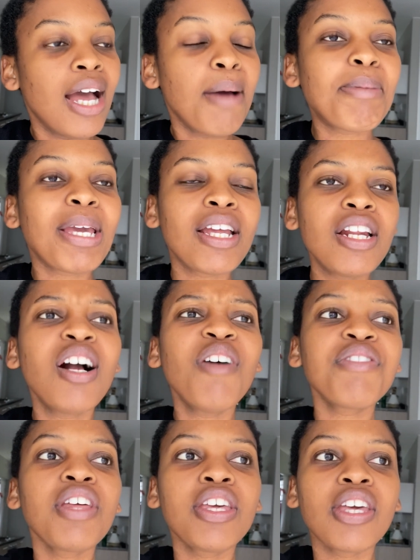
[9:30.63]
Beginning
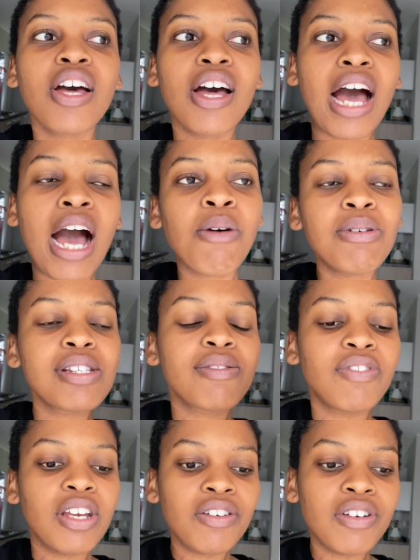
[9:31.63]
of the year, I was
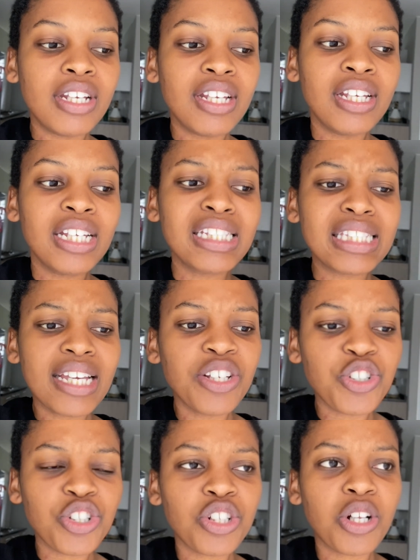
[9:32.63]
very
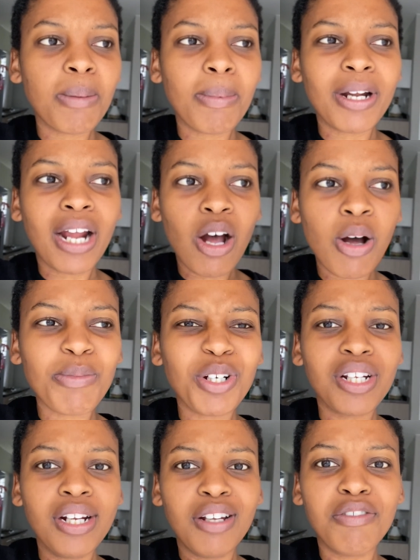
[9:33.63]
intentional about how I'm going
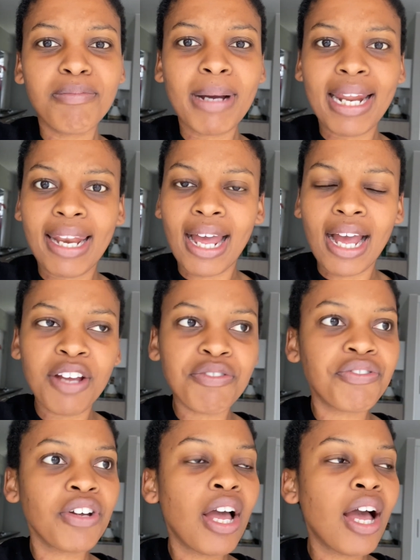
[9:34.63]
to live my life.
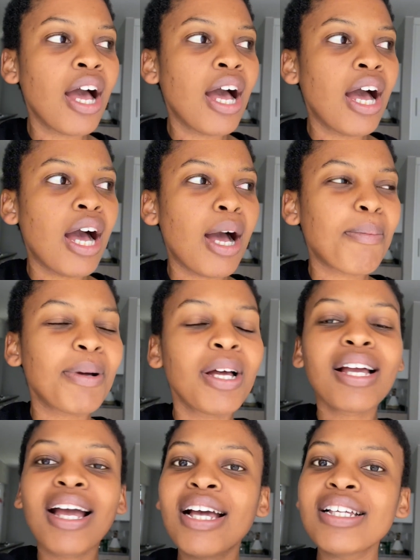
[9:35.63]

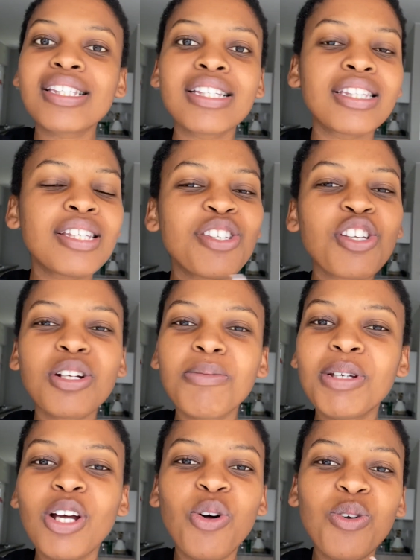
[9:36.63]
Guys, this is gonna
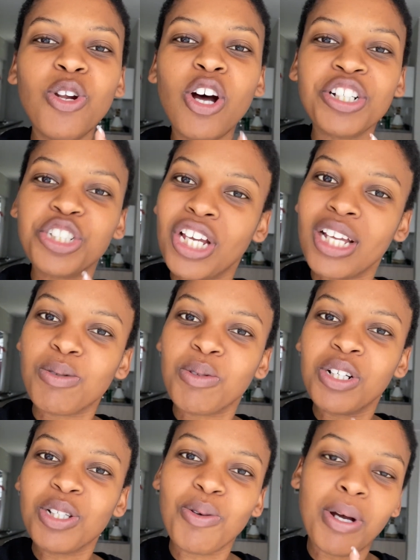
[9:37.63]
be a whole long chat. We're
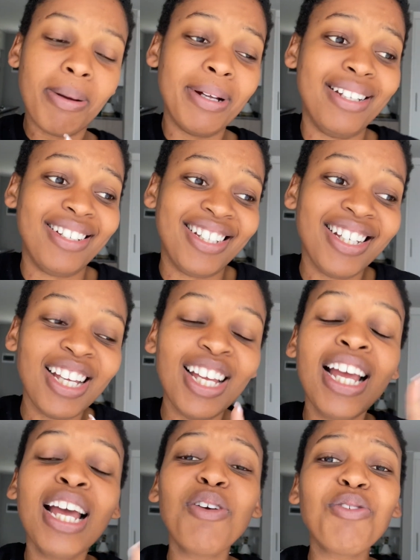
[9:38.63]
gonna talk
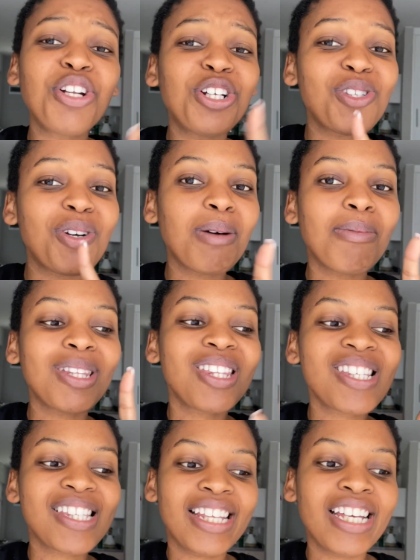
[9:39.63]
about
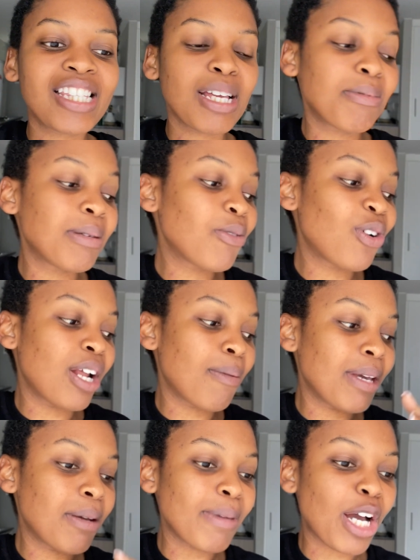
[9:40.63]
this later. Maybe when I
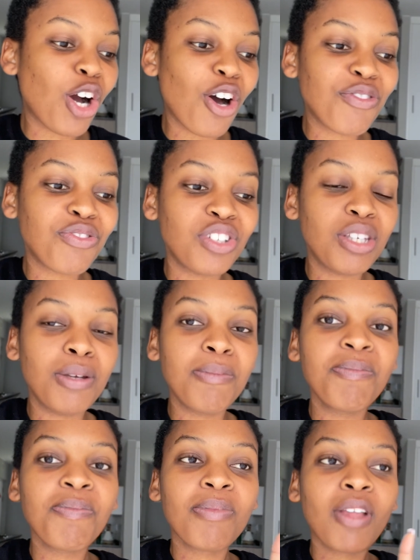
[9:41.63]
make my coffee,
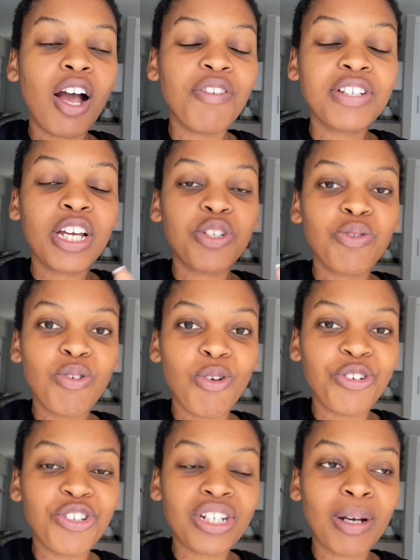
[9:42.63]
after I do
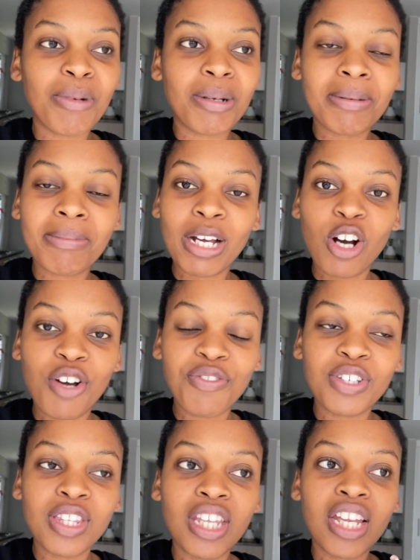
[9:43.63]
laundry, I'm gonna make my
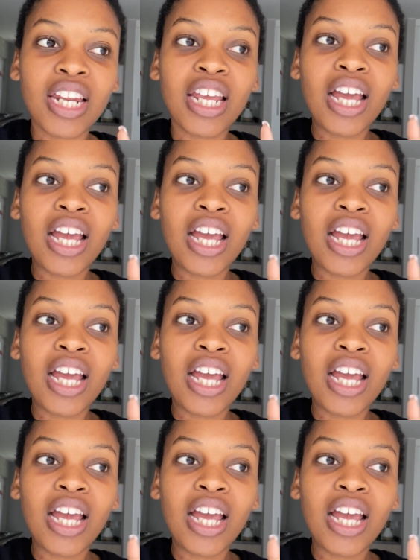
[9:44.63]
coffee, and then